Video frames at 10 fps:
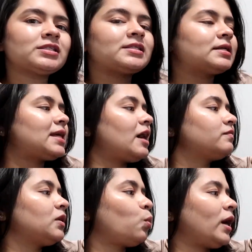It does have
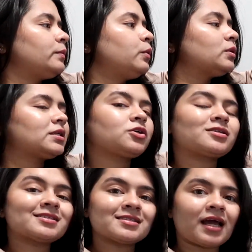that white polka
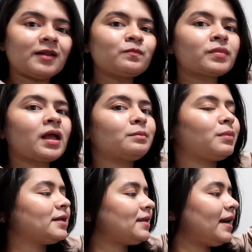dot design,
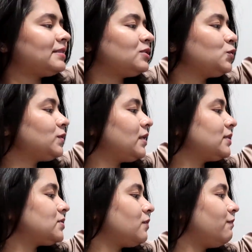but I do think
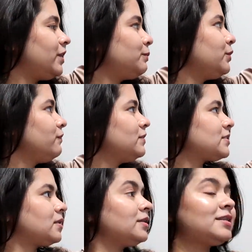it's a very beautiful
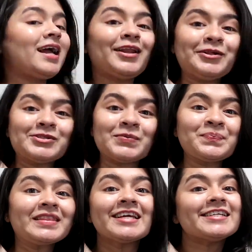skirt. And also
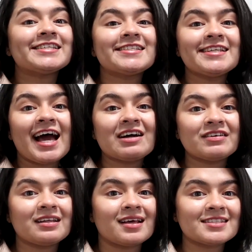it doesn't have an
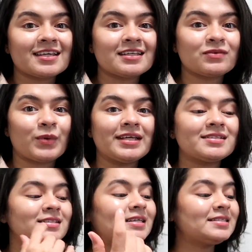elasticated
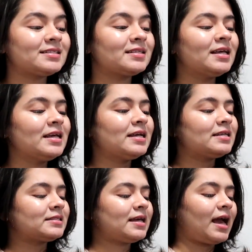waist. Instead,
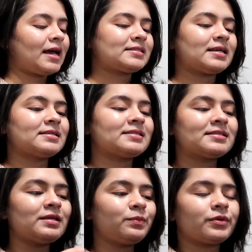it has a
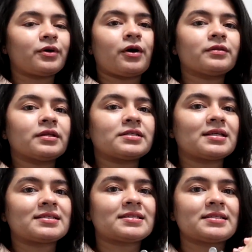zipper on this
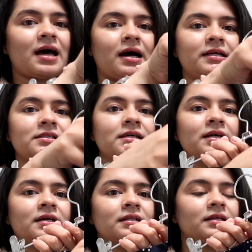side,
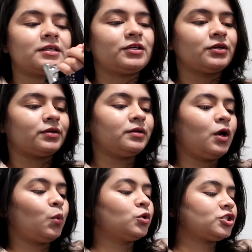like here,
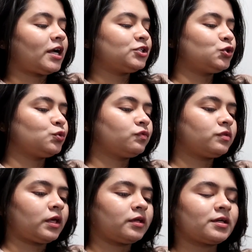which I do
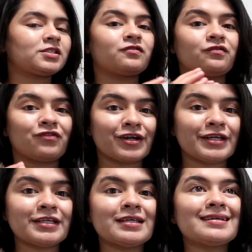think it's
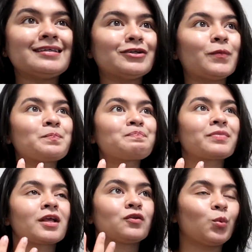very, you know,
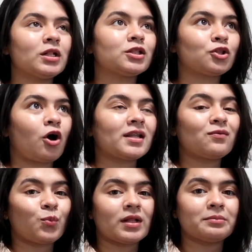well thought
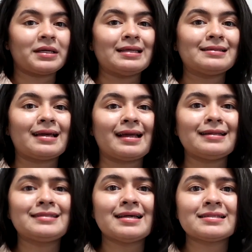and well made, and
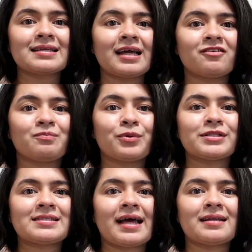it does kind of
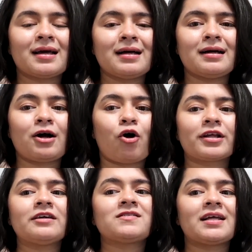puts that, or
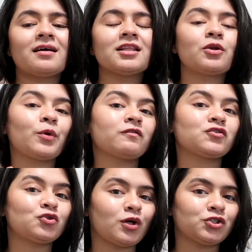gives that a little bit of
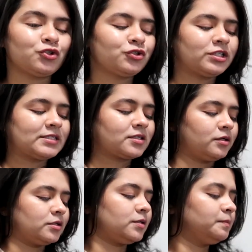structure to the
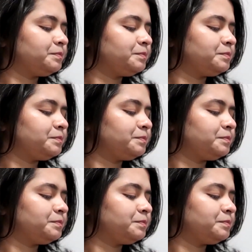skirt.